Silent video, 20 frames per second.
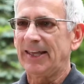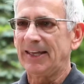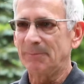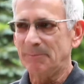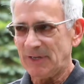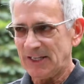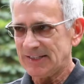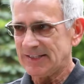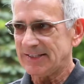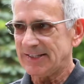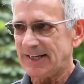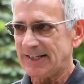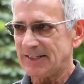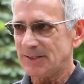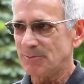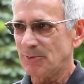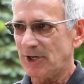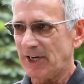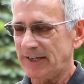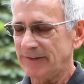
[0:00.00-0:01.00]
And
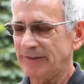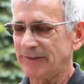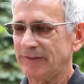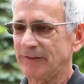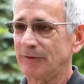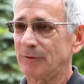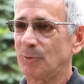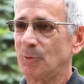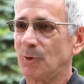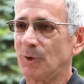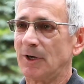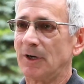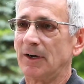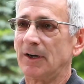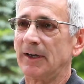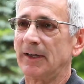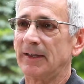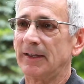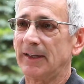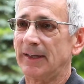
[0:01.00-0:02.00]
Mid-State's prices
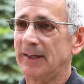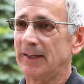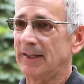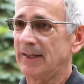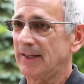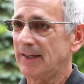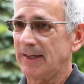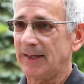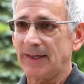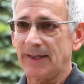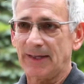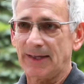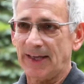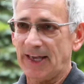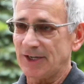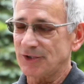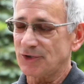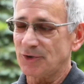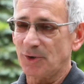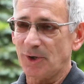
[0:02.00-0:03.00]
were
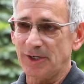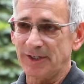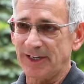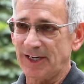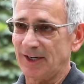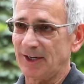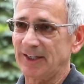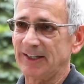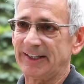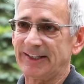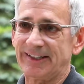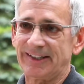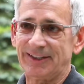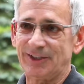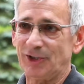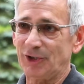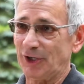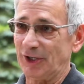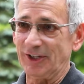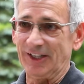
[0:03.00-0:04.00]
extraordinarily
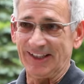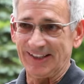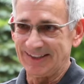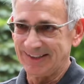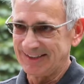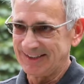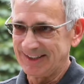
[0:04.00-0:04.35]
good.